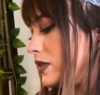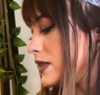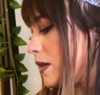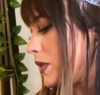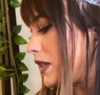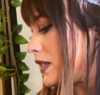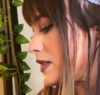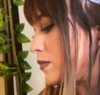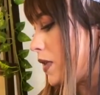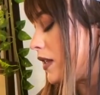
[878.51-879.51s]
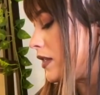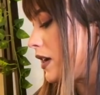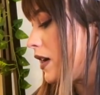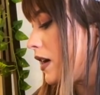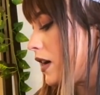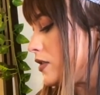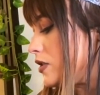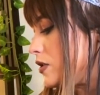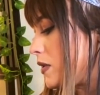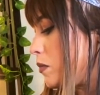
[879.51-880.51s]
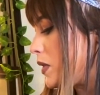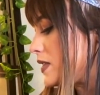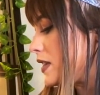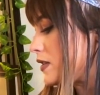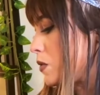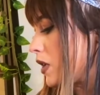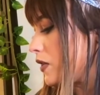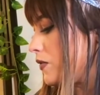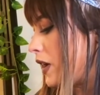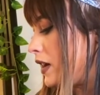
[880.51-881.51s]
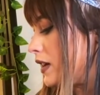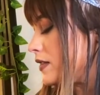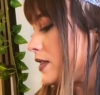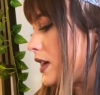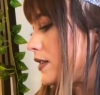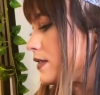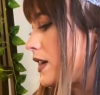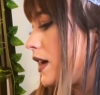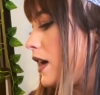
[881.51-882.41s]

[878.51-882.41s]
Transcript: something this month uh, to do with business, work, finances,